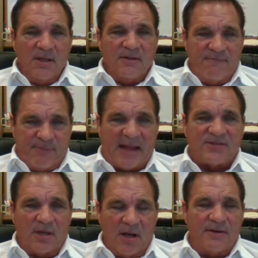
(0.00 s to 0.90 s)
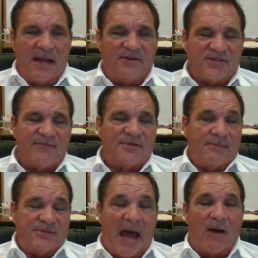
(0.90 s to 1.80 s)
They passed it 187
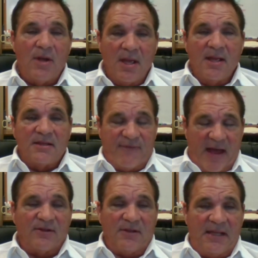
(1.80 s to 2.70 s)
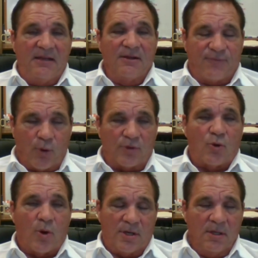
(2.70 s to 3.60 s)
times. Now, they've had the lead in the fourth
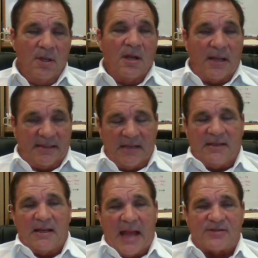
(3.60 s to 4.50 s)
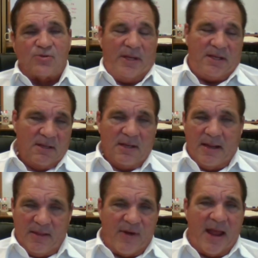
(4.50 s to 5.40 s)
quarter like they did last week,
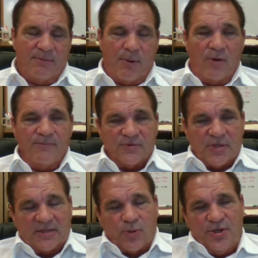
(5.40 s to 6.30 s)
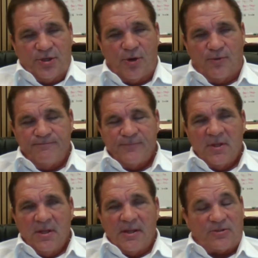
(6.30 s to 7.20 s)
and they ran the ball. So that's what you do.
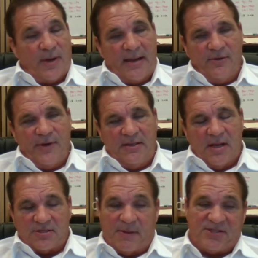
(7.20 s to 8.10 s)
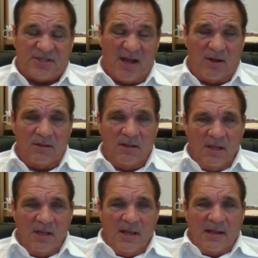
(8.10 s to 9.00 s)
That's what Andy Reid does. But still,
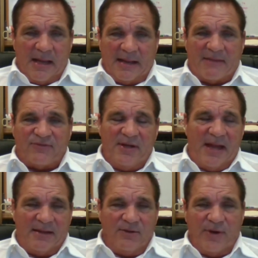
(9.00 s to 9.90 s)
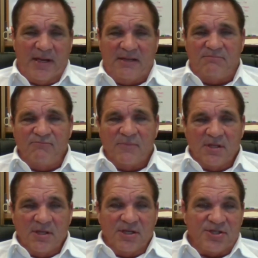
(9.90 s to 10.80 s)
like I've seen Andy Reid
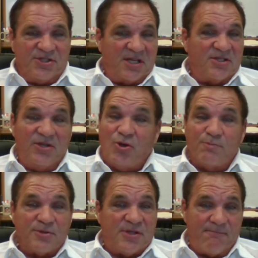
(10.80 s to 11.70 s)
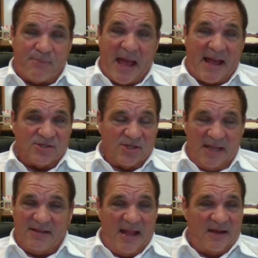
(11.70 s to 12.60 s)
62% pass
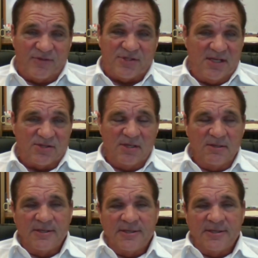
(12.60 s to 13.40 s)
at the end of the season.